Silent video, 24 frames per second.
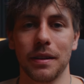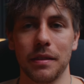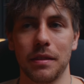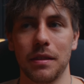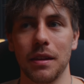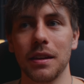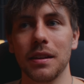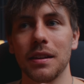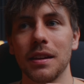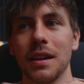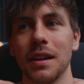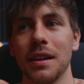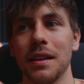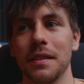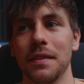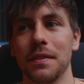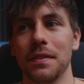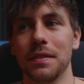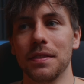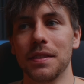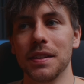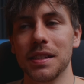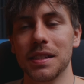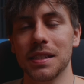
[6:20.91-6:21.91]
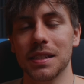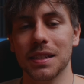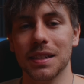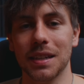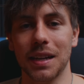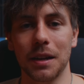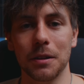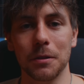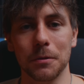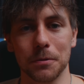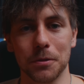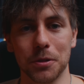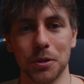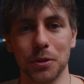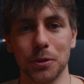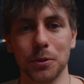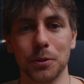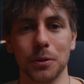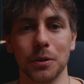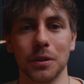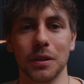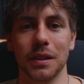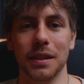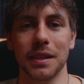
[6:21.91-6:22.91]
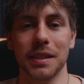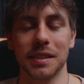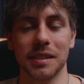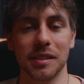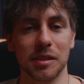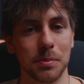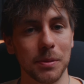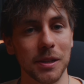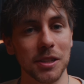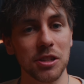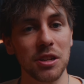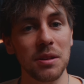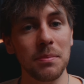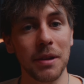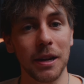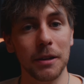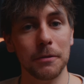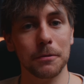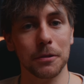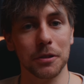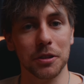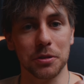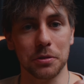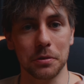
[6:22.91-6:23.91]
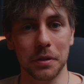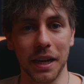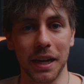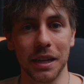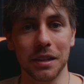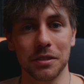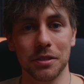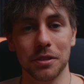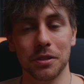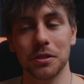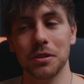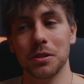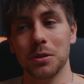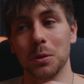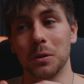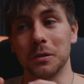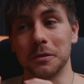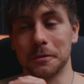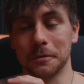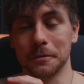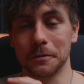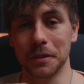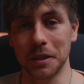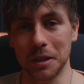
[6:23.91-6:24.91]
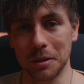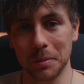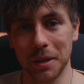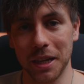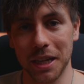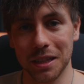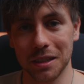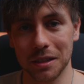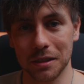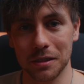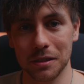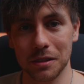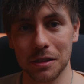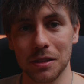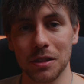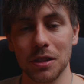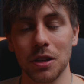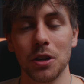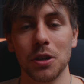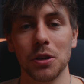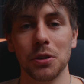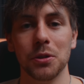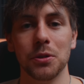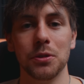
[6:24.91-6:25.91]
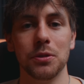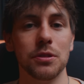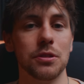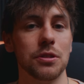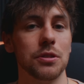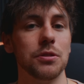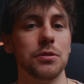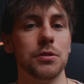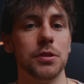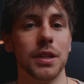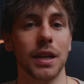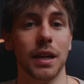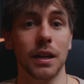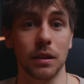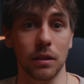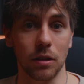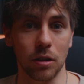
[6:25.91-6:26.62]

I think this kind of tool is especially made for creators or filmmakers who shoot a